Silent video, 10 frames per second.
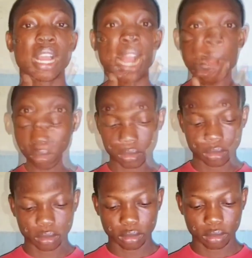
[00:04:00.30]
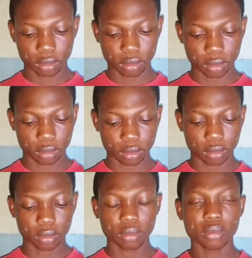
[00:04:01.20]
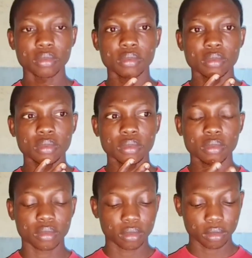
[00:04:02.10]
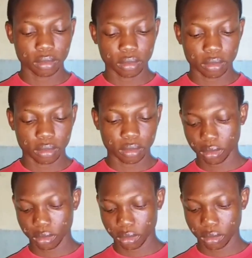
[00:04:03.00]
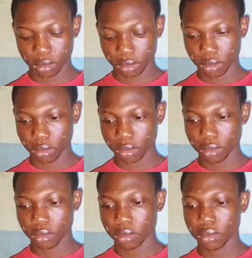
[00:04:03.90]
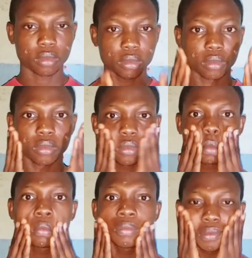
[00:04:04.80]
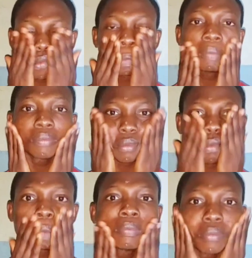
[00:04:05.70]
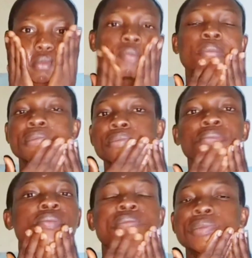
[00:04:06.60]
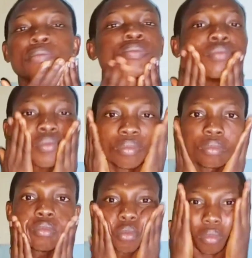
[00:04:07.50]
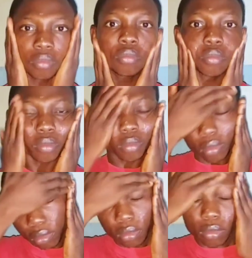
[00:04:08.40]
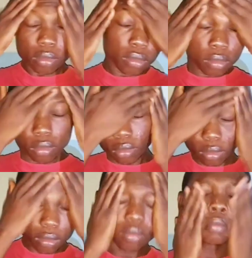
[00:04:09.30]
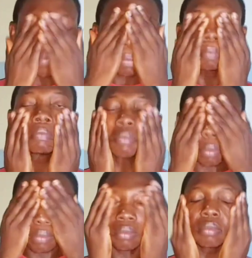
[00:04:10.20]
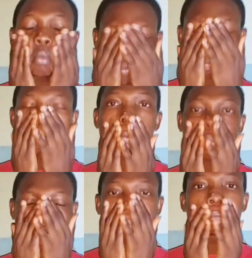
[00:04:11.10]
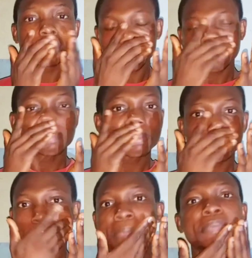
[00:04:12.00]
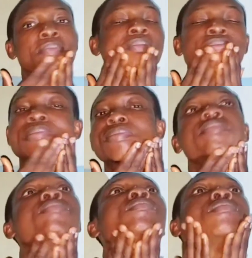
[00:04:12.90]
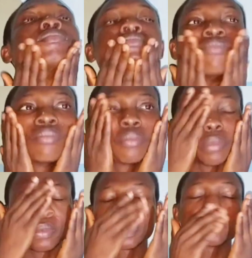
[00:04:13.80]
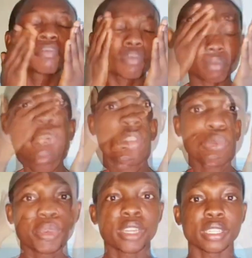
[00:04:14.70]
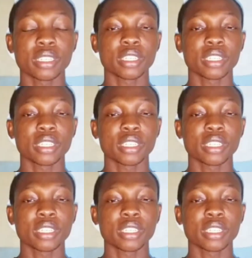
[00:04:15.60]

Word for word: apply silicone scar gel to the acne scars immediately and wait for 15 minutes. Then apply retinol serum to the punctured surface. Make sure that all these are being done at night before bed